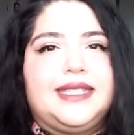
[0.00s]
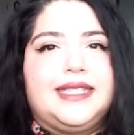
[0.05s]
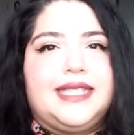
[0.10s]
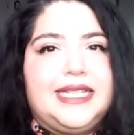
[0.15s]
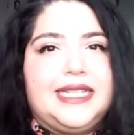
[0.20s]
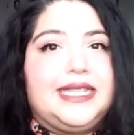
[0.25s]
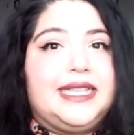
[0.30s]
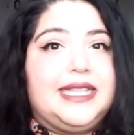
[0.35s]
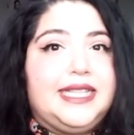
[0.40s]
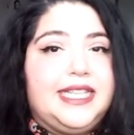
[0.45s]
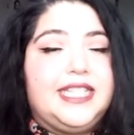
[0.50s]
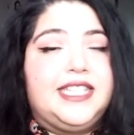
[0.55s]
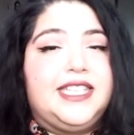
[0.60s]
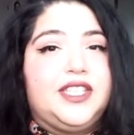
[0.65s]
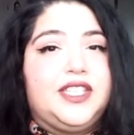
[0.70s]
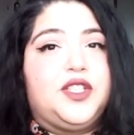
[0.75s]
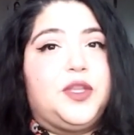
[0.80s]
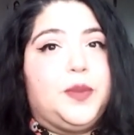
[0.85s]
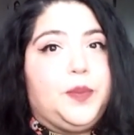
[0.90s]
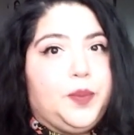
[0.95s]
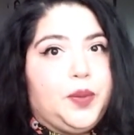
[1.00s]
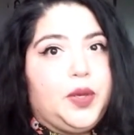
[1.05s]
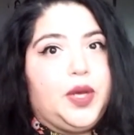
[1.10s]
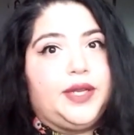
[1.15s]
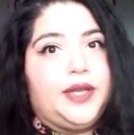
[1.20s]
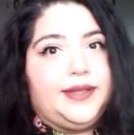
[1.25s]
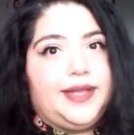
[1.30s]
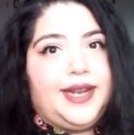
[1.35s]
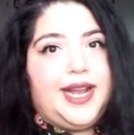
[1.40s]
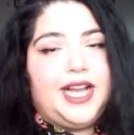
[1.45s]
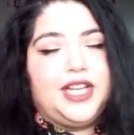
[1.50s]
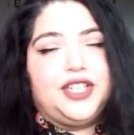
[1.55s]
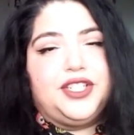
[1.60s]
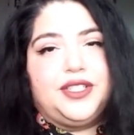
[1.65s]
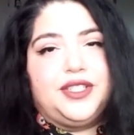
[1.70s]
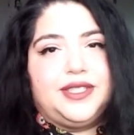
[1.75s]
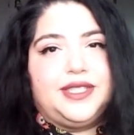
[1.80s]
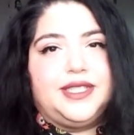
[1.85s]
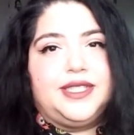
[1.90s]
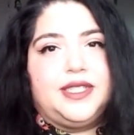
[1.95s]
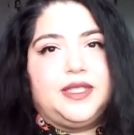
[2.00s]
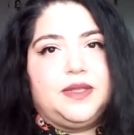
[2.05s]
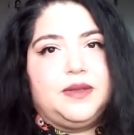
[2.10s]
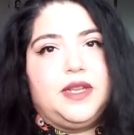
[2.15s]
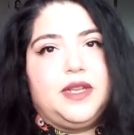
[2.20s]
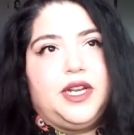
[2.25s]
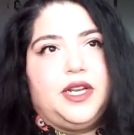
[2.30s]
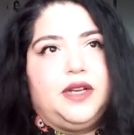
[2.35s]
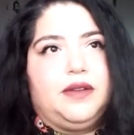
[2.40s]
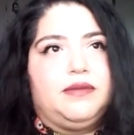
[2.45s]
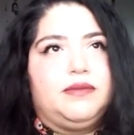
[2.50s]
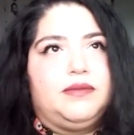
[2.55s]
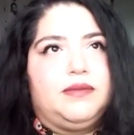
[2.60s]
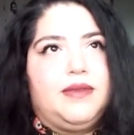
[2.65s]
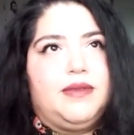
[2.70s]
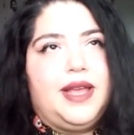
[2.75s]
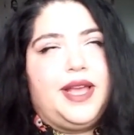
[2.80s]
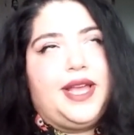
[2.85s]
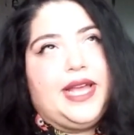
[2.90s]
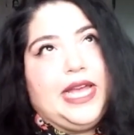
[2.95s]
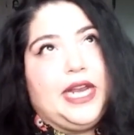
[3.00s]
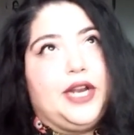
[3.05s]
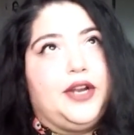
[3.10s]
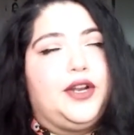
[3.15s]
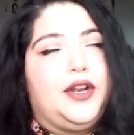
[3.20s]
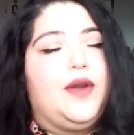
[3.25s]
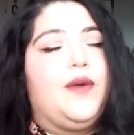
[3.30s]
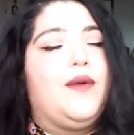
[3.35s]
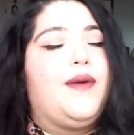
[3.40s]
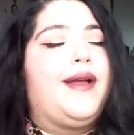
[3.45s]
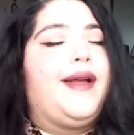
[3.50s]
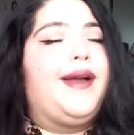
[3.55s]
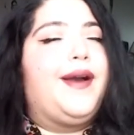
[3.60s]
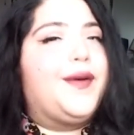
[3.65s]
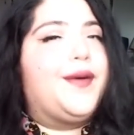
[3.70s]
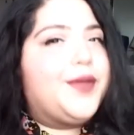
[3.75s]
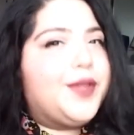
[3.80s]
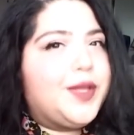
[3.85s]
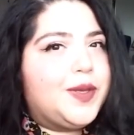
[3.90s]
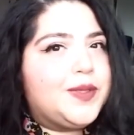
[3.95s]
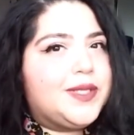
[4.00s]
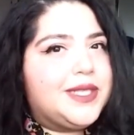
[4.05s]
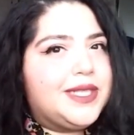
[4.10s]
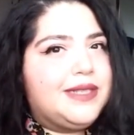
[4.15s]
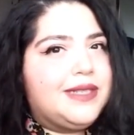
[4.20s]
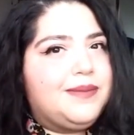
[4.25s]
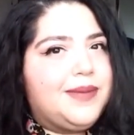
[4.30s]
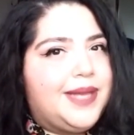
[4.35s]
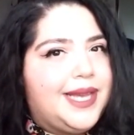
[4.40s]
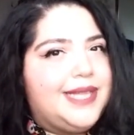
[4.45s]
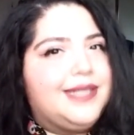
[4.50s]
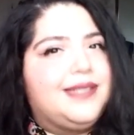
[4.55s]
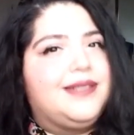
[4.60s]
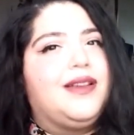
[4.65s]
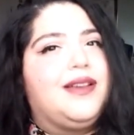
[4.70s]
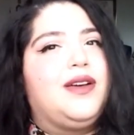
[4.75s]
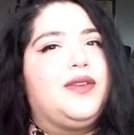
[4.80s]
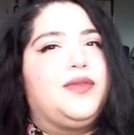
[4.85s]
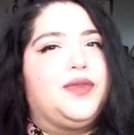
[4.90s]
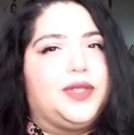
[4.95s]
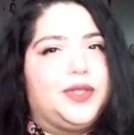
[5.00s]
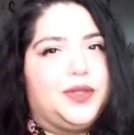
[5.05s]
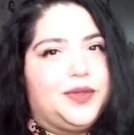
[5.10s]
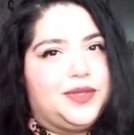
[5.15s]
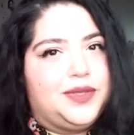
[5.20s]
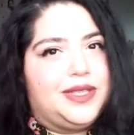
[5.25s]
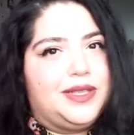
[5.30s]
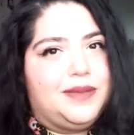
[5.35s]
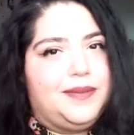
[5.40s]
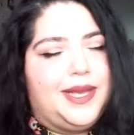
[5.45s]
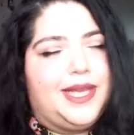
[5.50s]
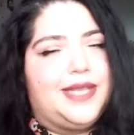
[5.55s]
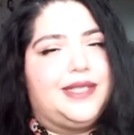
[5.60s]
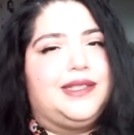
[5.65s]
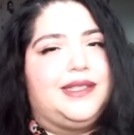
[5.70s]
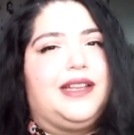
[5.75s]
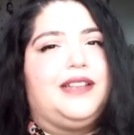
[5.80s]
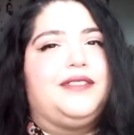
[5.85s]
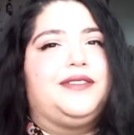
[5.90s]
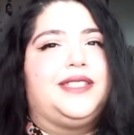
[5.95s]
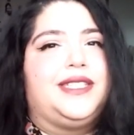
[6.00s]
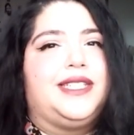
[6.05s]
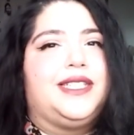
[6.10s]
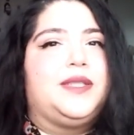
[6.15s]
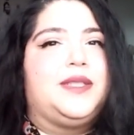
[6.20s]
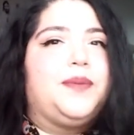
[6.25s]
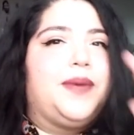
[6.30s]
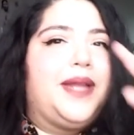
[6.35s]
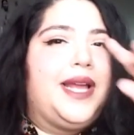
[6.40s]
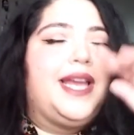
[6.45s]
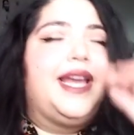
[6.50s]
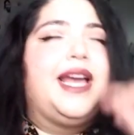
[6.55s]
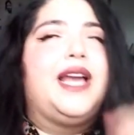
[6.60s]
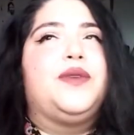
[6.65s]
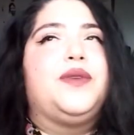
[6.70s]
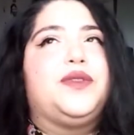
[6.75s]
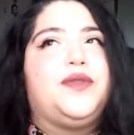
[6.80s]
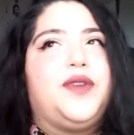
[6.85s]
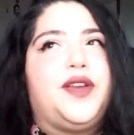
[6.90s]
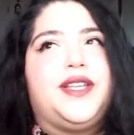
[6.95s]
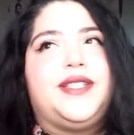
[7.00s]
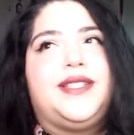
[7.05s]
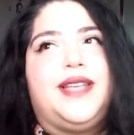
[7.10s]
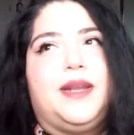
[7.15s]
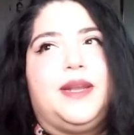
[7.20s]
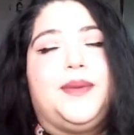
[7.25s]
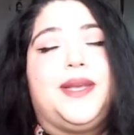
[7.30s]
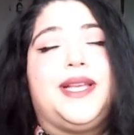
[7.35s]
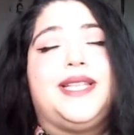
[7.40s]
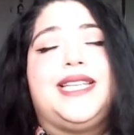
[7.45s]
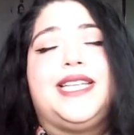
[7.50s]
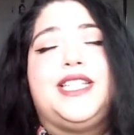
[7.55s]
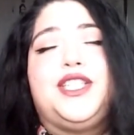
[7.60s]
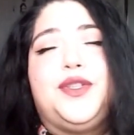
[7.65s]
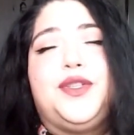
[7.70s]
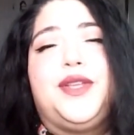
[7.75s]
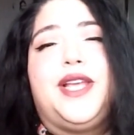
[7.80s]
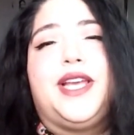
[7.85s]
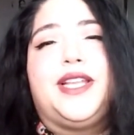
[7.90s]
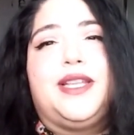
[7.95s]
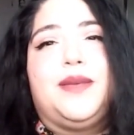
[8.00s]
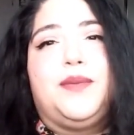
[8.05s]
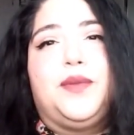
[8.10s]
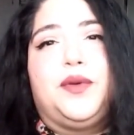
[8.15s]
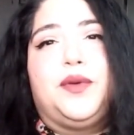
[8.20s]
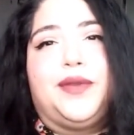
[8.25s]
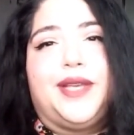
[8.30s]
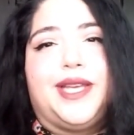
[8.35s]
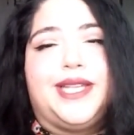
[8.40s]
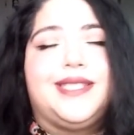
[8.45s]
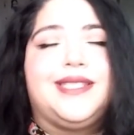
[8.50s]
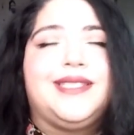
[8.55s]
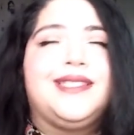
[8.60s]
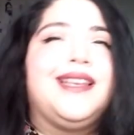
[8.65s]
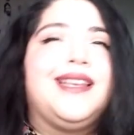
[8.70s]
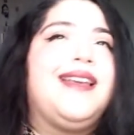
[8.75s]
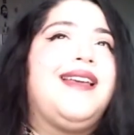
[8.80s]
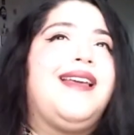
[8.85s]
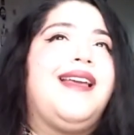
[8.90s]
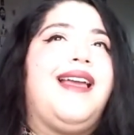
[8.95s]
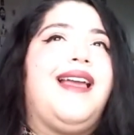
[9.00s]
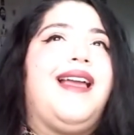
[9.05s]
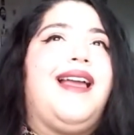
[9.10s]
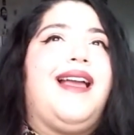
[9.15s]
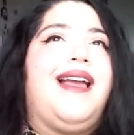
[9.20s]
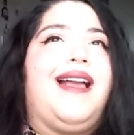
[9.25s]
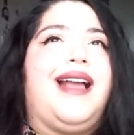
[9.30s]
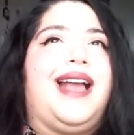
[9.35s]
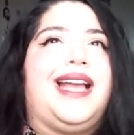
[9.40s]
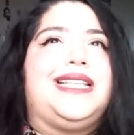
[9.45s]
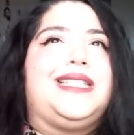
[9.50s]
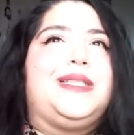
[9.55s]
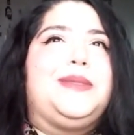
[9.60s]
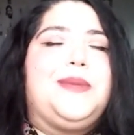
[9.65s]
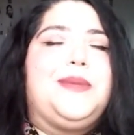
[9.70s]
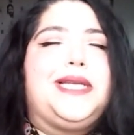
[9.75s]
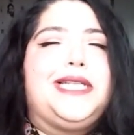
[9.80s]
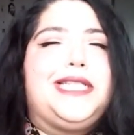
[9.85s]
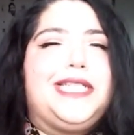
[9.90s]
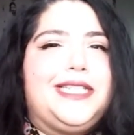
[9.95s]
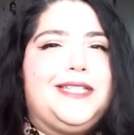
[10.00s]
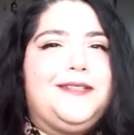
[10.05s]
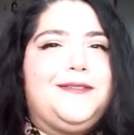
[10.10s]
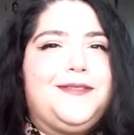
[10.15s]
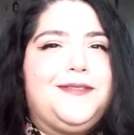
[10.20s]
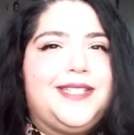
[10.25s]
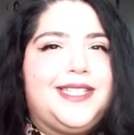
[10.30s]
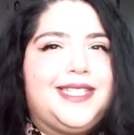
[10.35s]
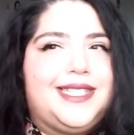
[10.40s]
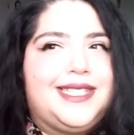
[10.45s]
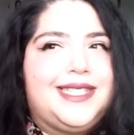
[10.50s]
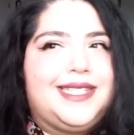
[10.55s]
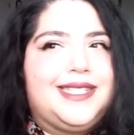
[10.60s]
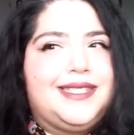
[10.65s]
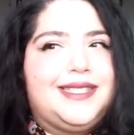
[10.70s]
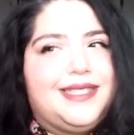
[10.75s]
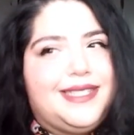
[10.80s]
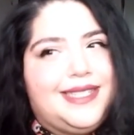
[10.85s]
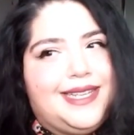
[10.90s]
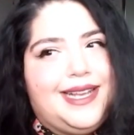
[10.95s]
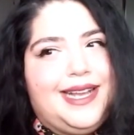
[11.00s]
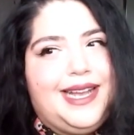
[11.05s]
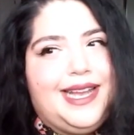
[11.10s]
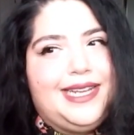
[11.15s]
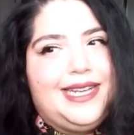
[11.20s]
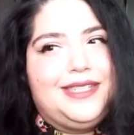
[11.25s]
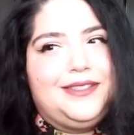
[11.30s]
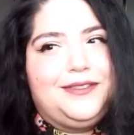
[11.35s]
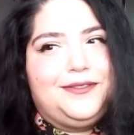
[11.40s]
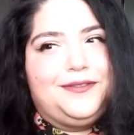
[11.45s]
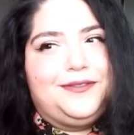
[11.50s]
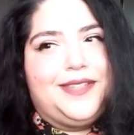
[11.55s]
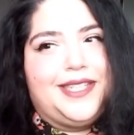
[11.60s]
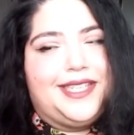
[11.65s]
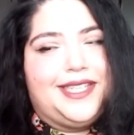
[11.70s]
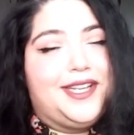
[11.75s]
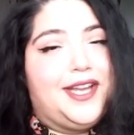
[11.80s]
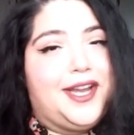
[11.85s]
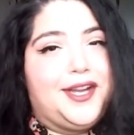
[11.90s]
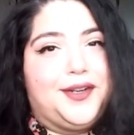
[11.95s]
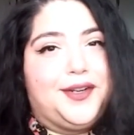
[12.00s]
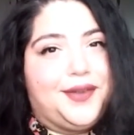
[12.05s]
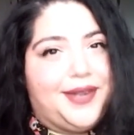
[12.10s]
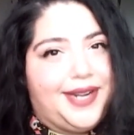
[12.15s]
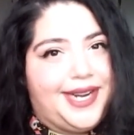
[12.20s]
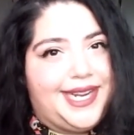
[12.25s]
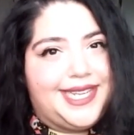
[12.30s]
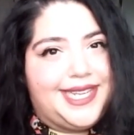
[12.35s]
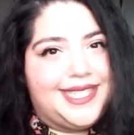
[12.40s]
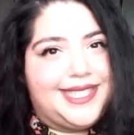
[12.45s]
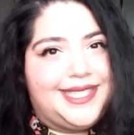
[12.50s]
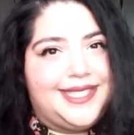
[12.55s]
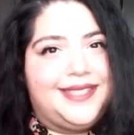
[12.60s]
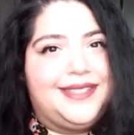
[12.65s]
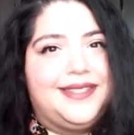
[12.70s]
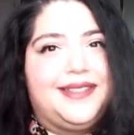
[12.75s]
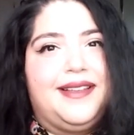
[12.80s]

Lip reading: that this is the book that actually it's I don't know how closely based off or loosely based off it is, but I was very excited because I do like the movie. As much as if it's kind of like not great,